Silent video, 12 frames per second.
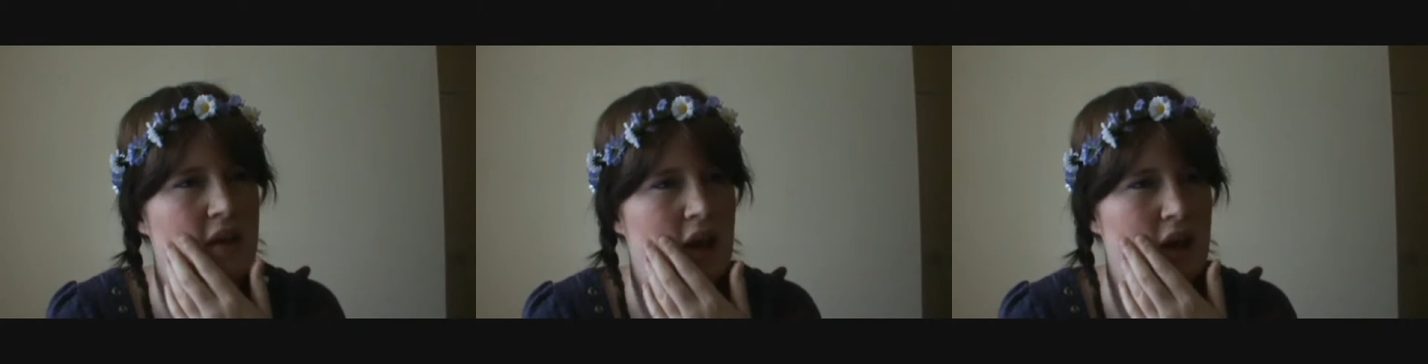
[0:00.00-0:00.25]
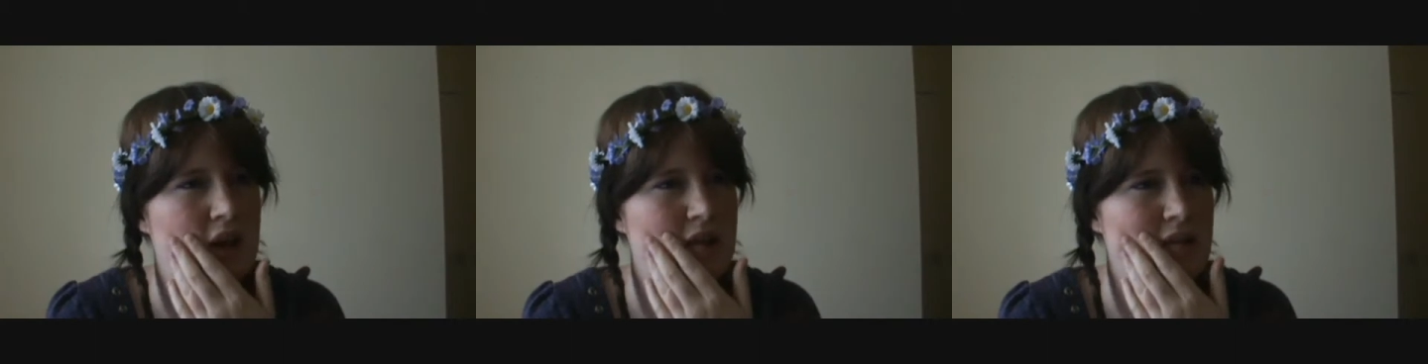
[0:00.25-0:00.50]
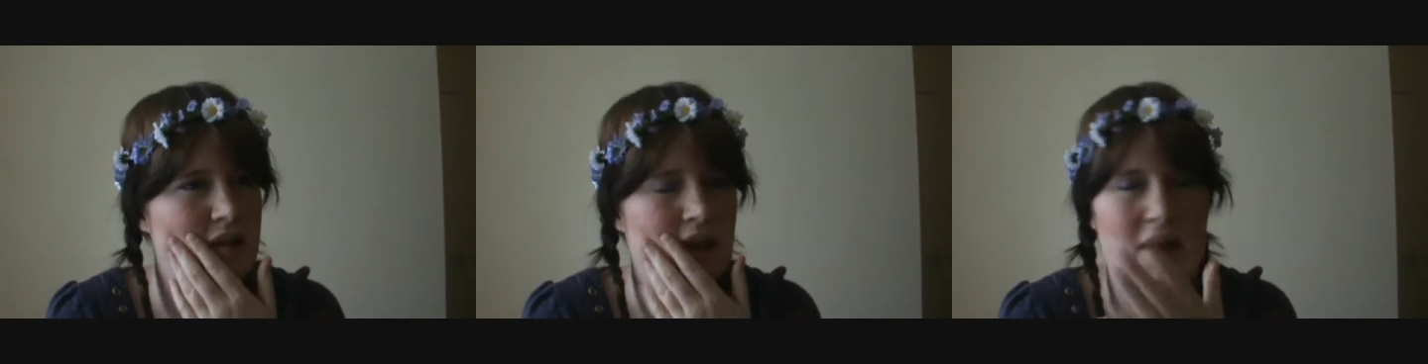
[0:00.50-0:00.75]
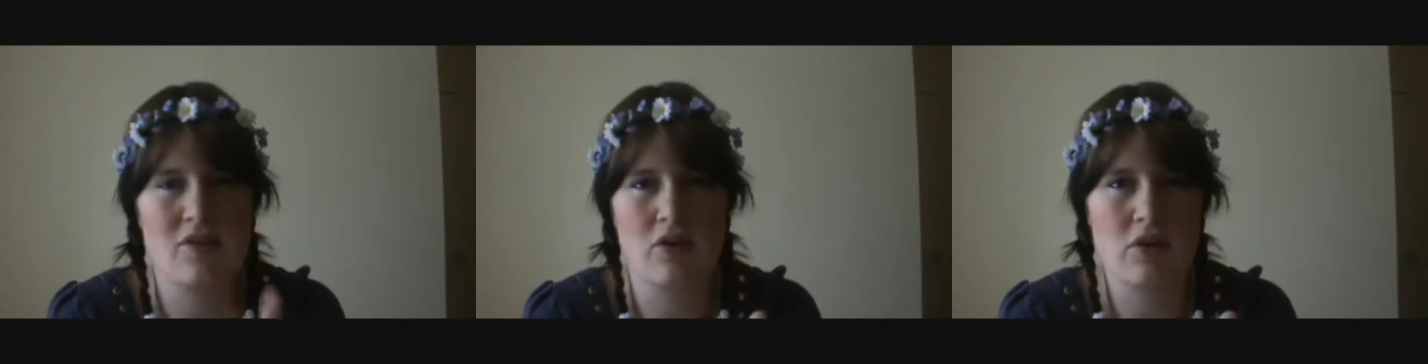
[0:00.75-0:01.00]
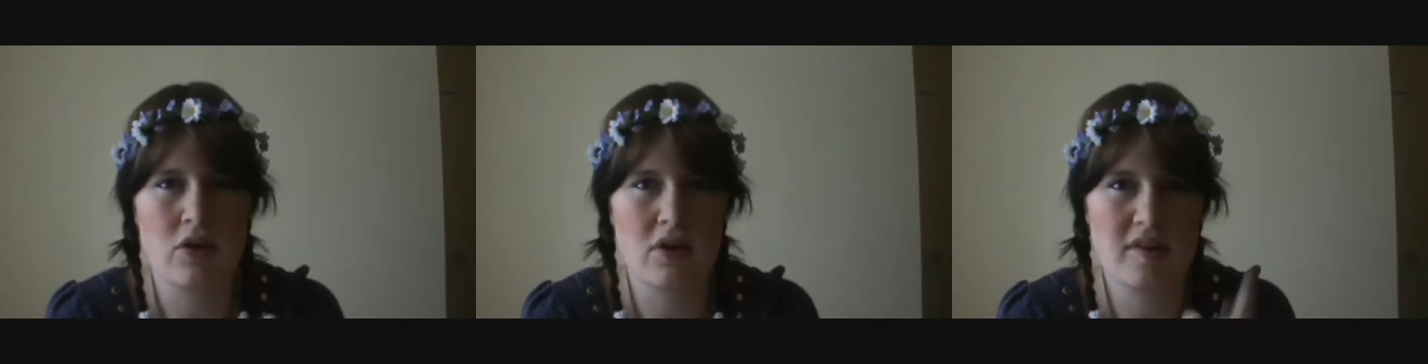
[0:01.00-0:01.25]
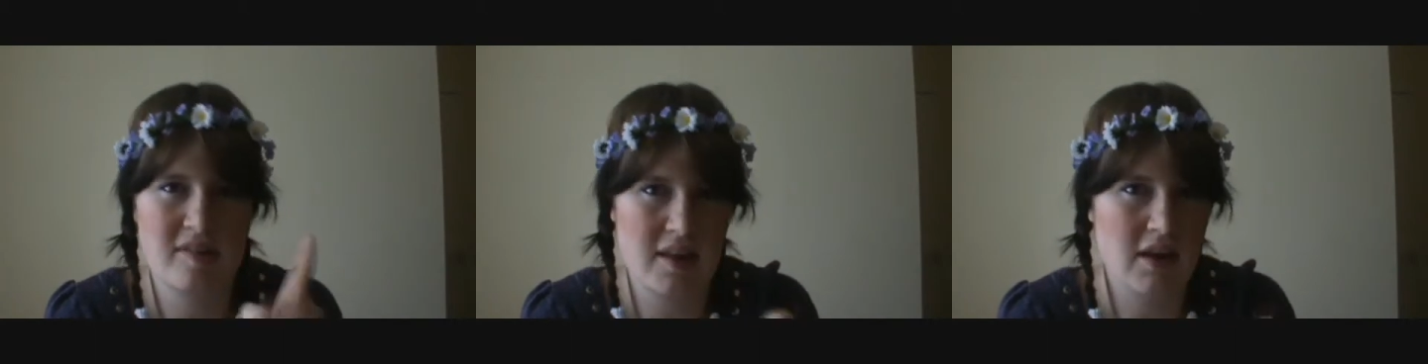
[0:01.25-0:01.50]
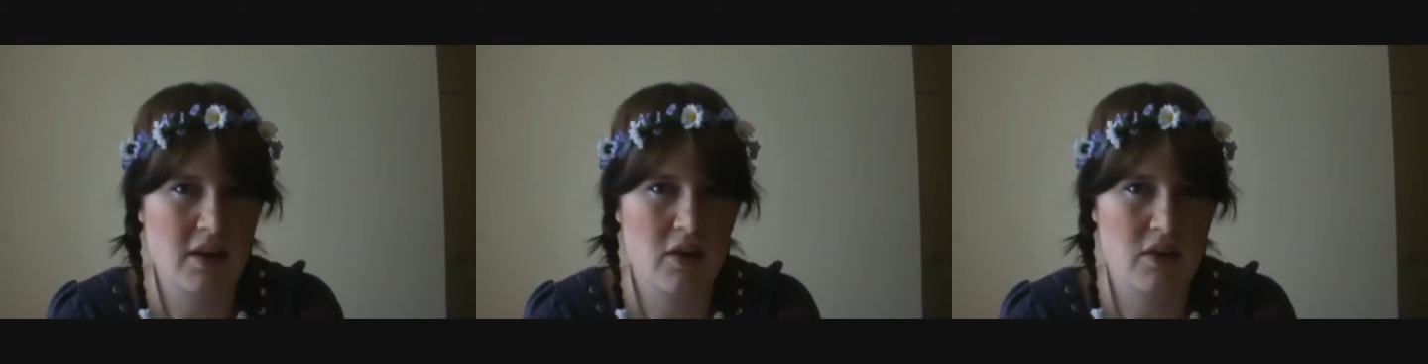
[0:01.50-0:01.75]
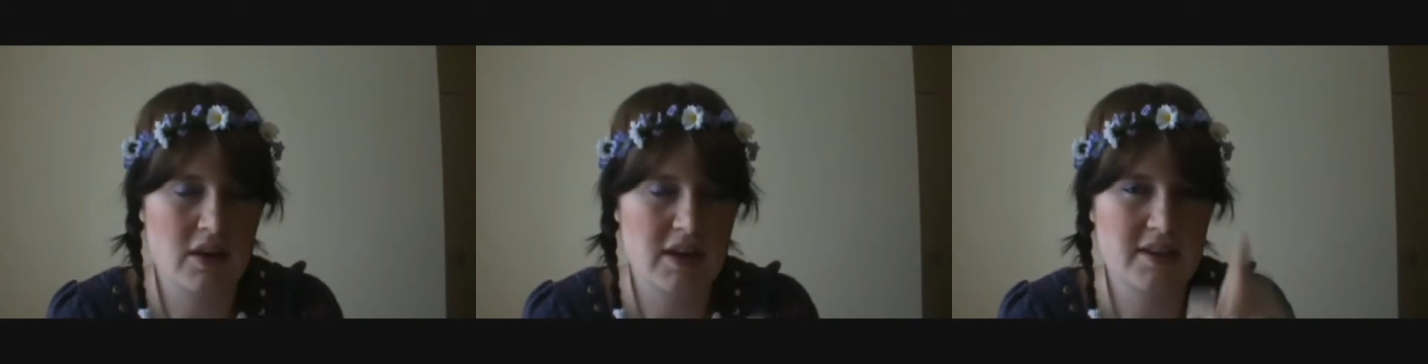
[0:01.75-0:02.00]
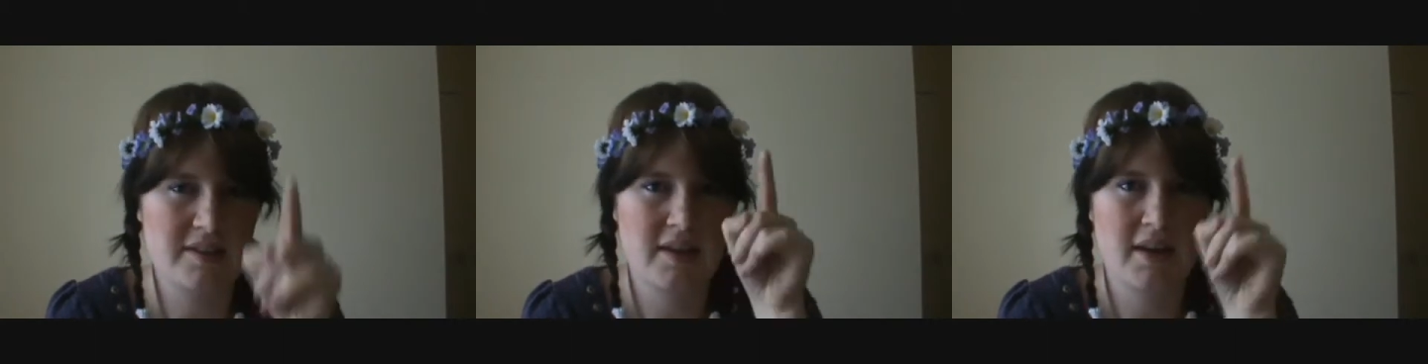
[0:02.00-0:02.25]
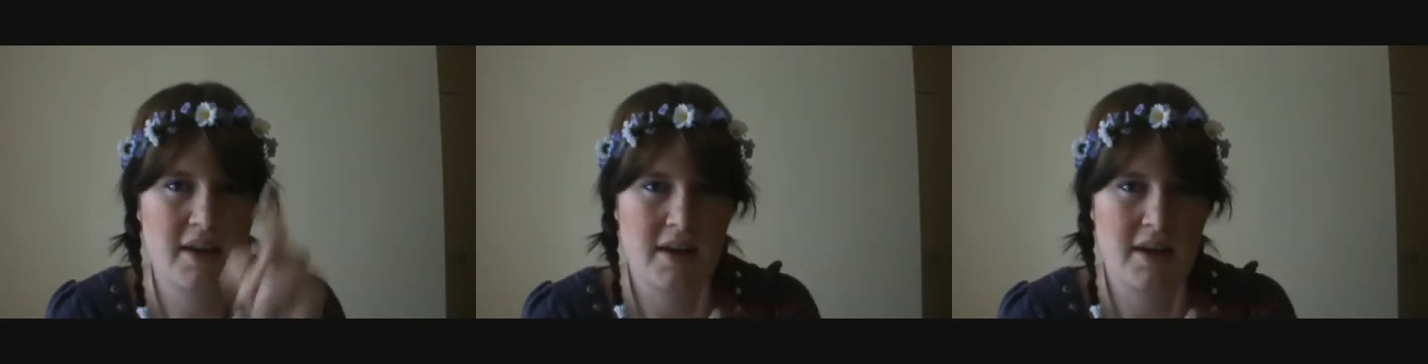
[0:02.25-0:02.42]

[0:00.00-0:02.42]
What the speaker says: the character? I don't know. It's Daddy Long Legs.